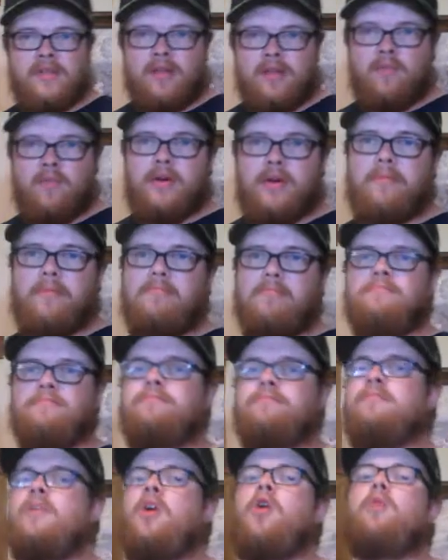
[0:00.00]
Well,
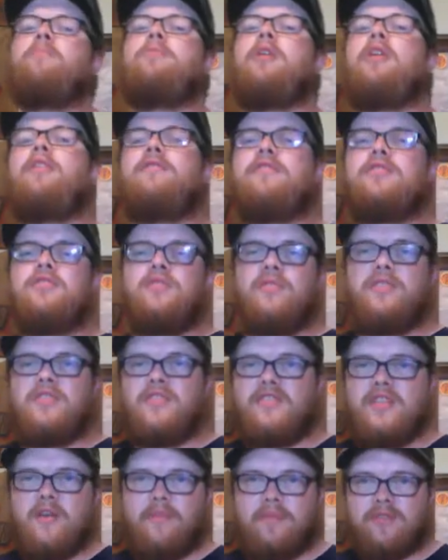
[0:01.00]
I hope y'all have enjoyed
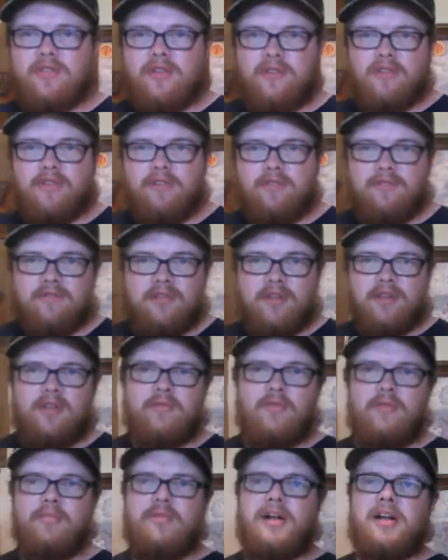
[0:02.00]
this episode of Cooking
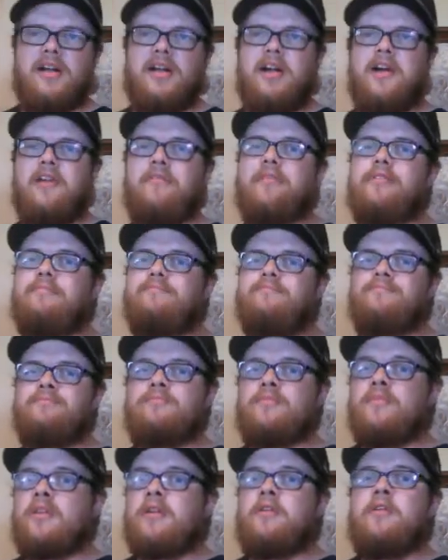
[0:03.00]
with Black Iowa.
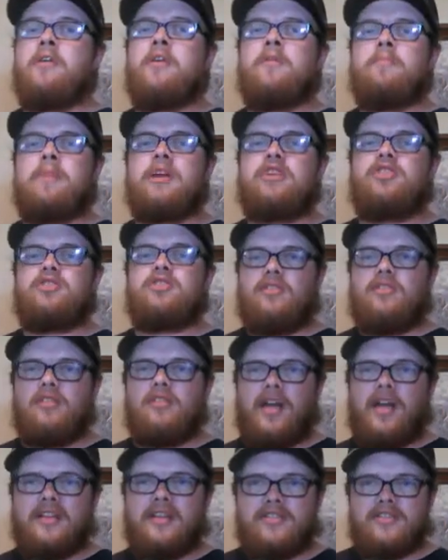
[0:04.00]
Make sure to
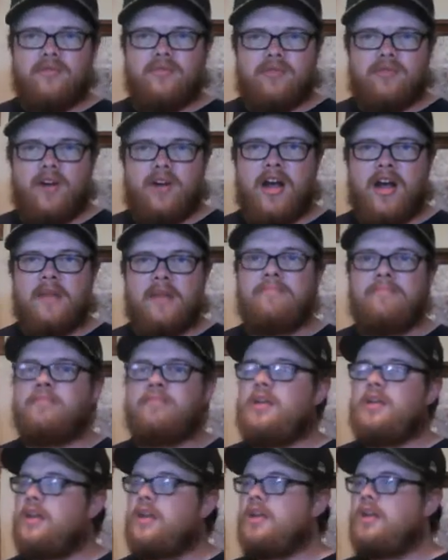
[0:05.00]
like and subscribe
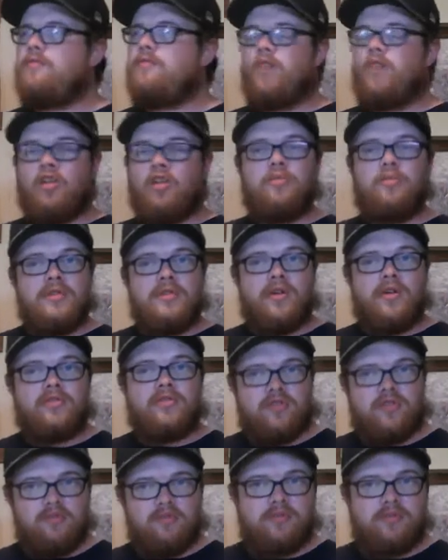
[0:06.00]
and follow me on
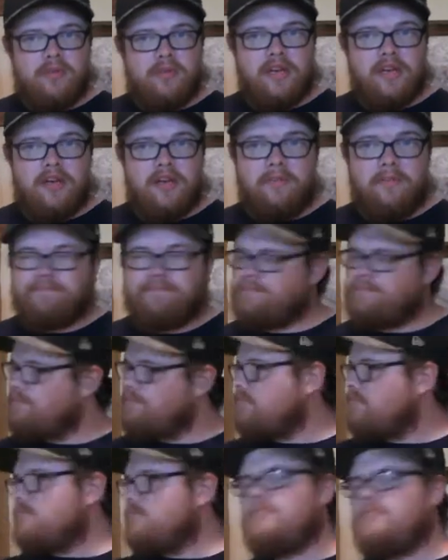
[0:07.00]
social media.
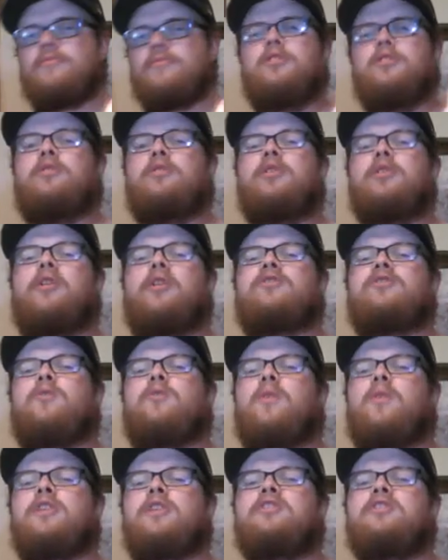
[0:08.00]
You can also
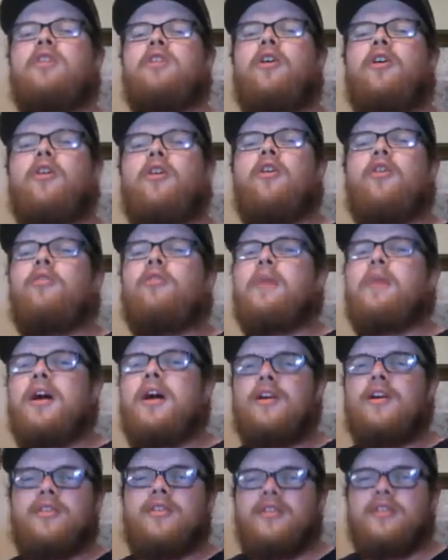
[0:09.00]
watch all my
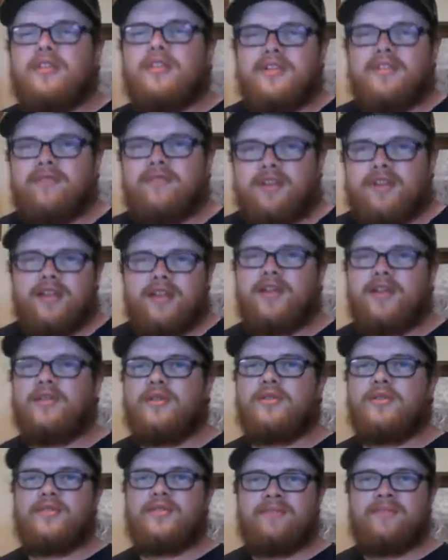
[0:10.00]
other cooking
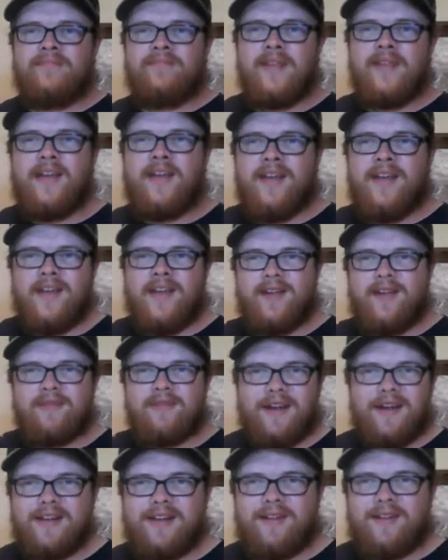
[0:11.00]
videos
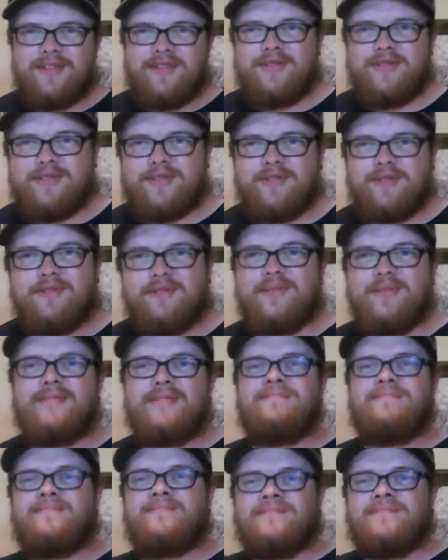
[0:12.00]
right here on YouTube.
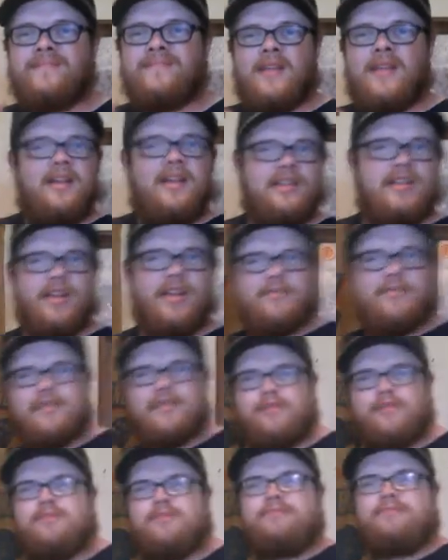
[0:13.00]
Y'all have a
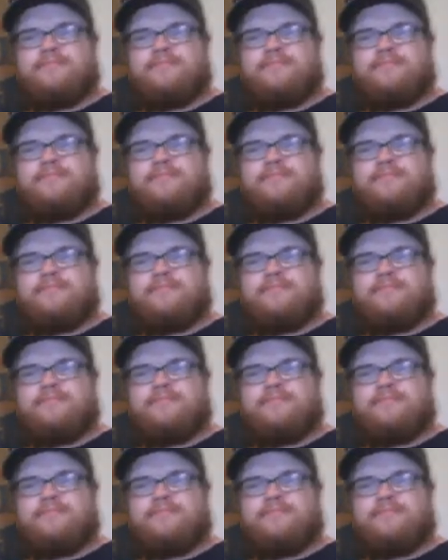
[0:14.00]
good one.